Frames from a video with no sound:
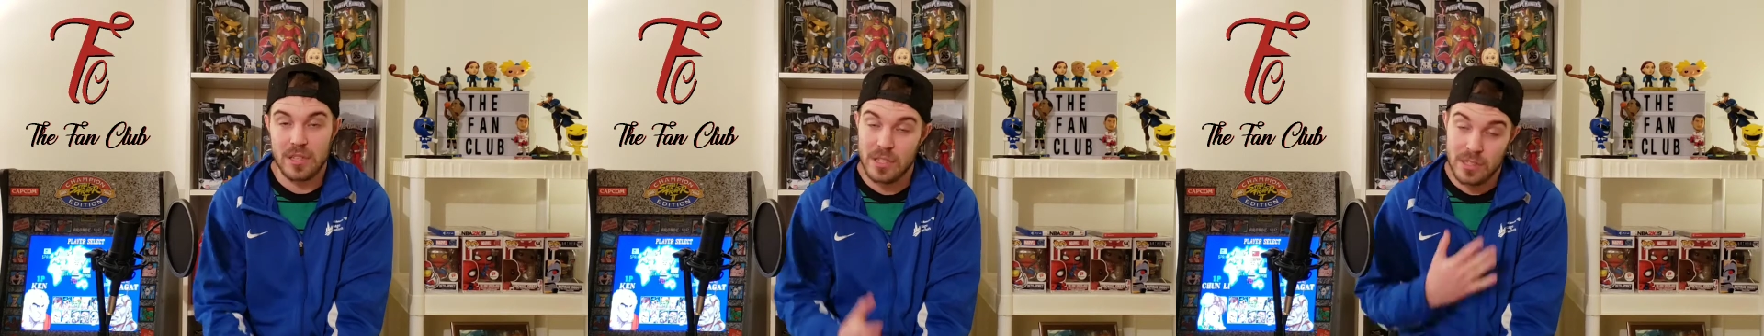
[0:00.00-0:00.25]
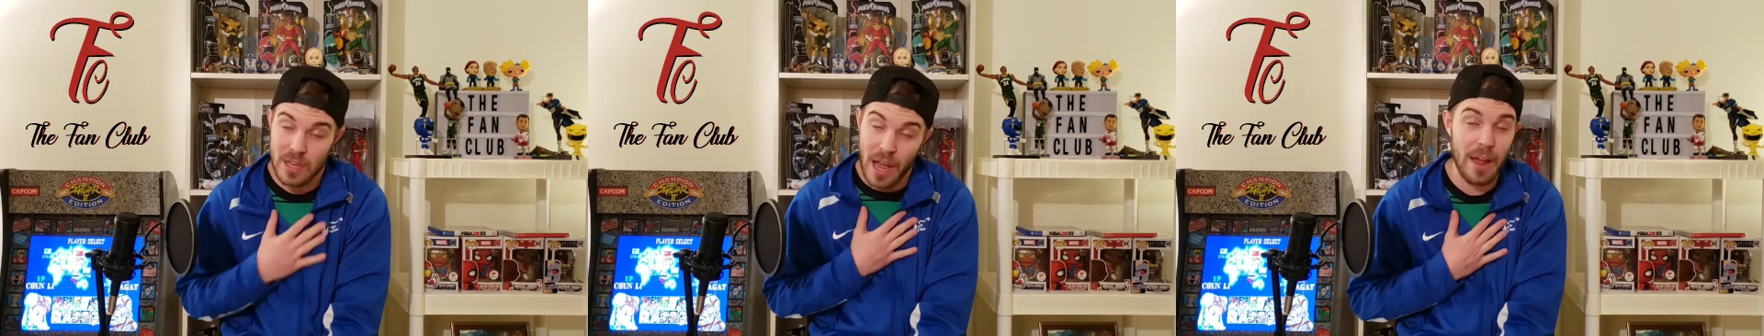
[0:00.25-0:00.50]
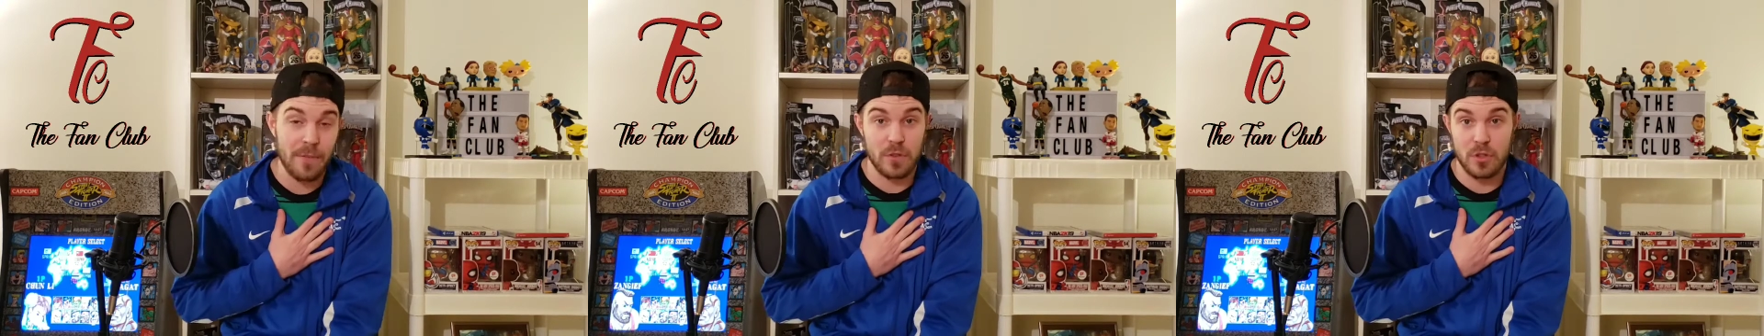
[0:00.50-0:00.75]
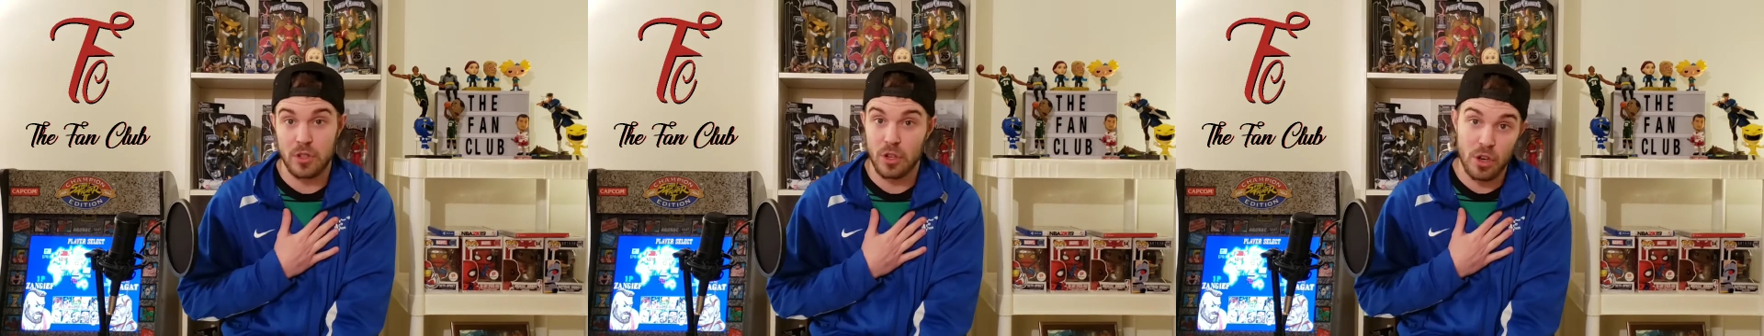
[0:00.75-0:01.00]
Because I
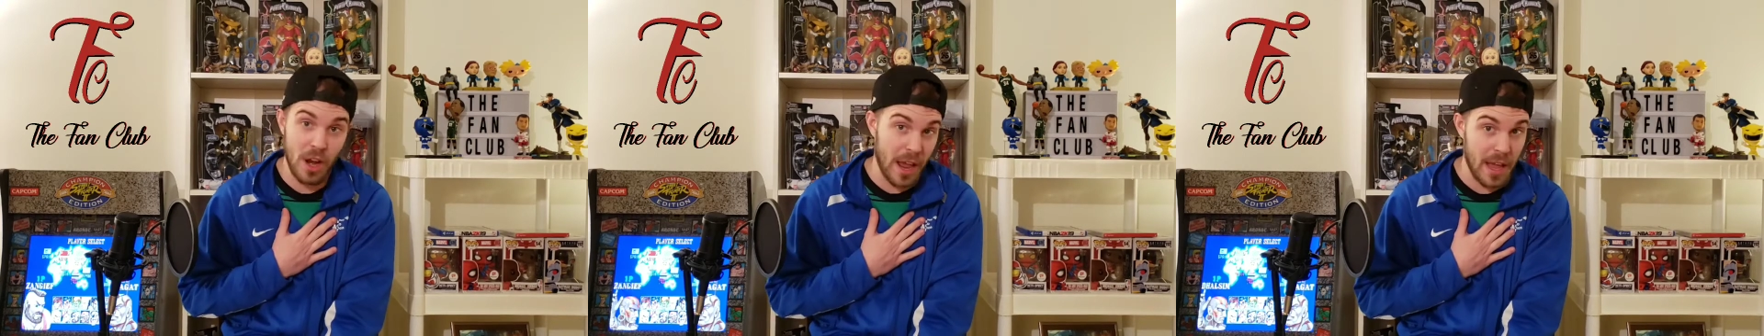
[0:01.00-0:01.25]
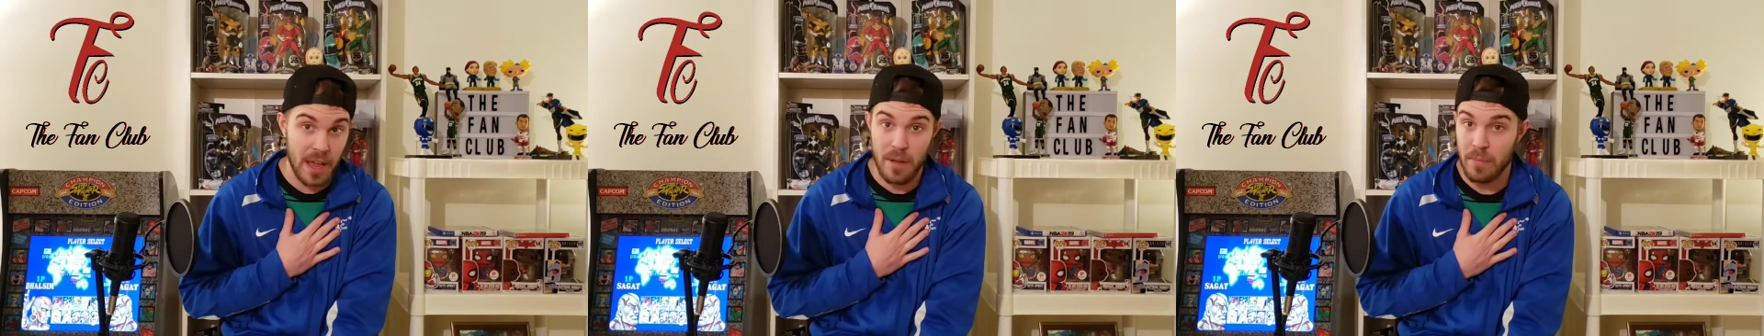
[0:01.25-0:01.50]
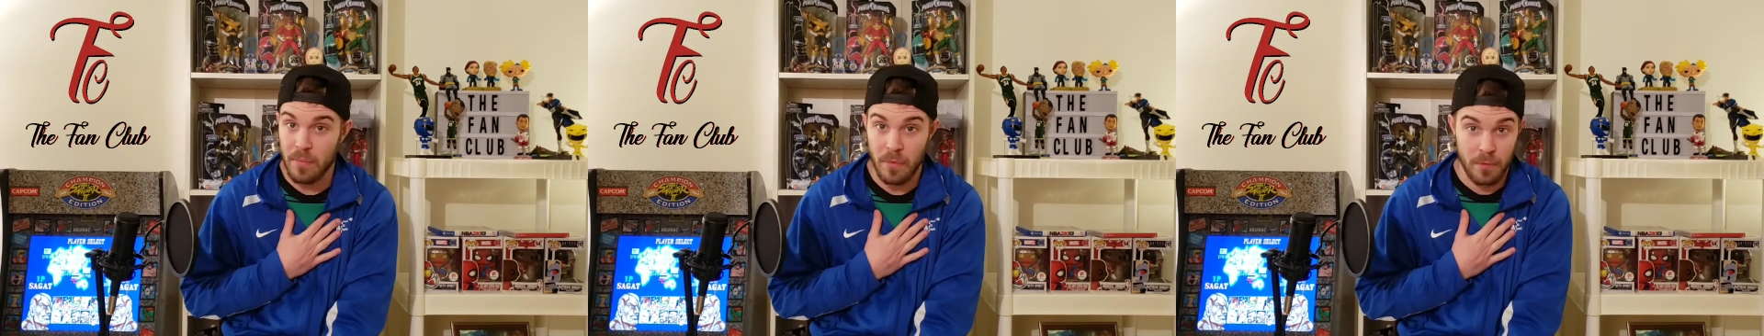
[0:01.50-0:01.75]
for sure am.